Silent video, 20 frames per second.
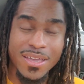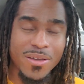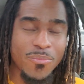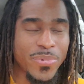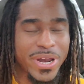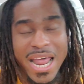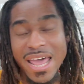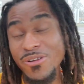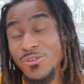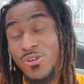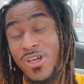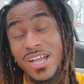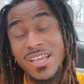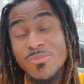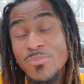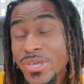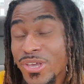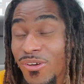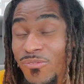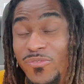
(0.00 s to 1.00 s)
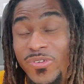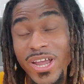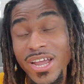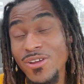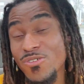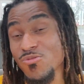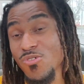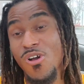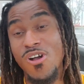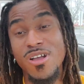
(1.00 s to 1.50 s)
But I don't know, I could be
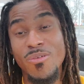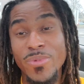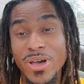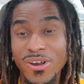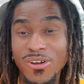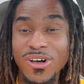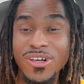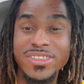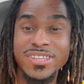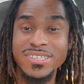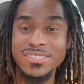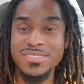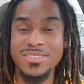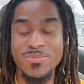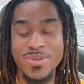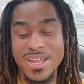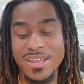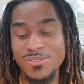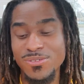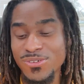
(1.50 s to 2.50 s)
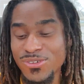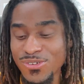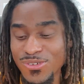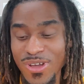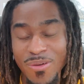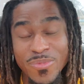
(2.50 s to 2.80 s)
very wrong about all this, to be honest with you.